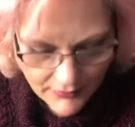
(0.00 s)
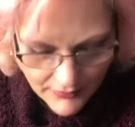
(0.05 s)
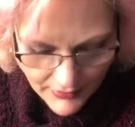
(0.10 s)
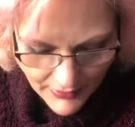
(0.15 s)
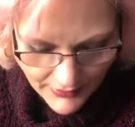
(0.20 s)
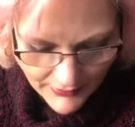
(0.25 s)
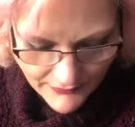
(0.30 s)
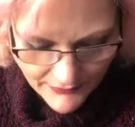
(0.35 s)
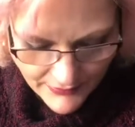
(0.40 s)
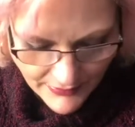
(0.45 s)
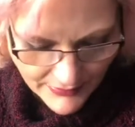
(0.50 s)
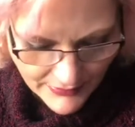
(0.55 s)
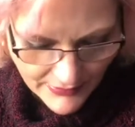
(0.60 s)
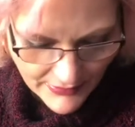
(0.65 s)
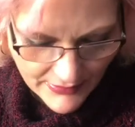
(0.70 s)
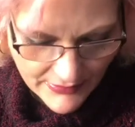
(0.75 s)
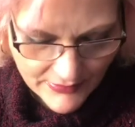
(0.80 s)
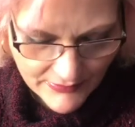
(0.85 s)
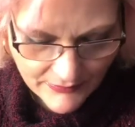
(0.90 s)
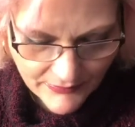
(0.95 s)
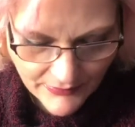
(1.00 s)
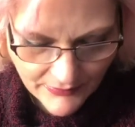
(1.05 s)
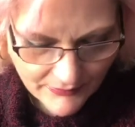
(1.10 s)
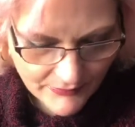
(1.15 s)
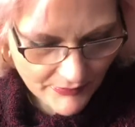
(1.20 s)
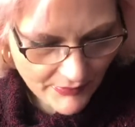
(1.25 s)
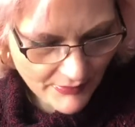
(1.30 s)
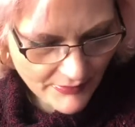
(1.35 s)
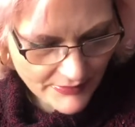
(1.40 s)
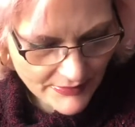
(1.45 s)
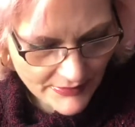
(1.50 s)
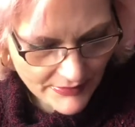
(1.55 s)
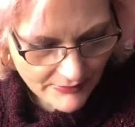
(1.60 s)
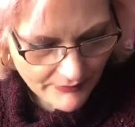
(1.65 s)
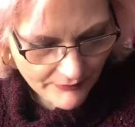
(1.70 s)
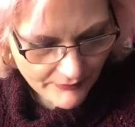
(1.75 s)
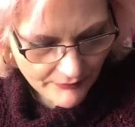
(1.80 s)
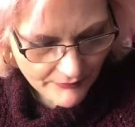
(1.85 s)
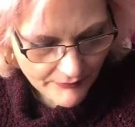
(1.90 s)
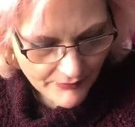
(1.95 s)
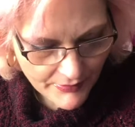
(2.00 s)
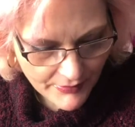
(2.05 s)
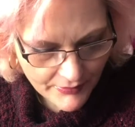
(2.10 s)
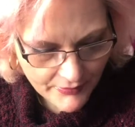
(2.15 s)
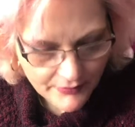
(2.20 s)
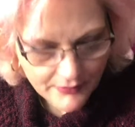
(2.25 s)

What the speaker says: Right, and next we've got some